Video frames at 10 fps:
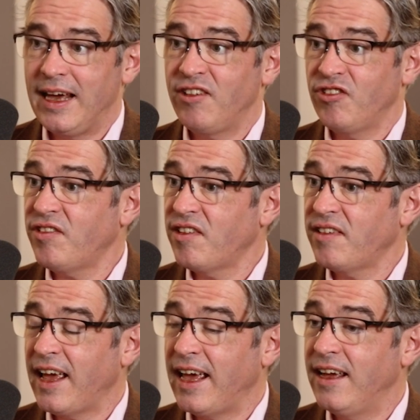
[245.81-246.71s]
It's just to
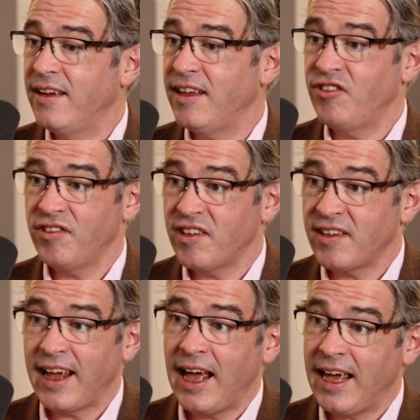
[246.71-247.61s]
say, it's just to
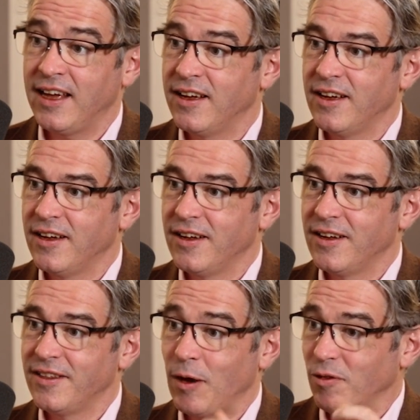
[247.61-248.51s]
say, hey,
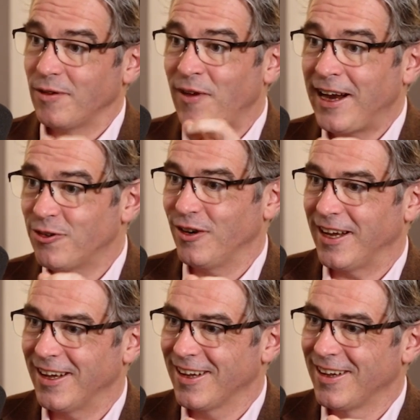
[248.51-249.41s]
there was a factory.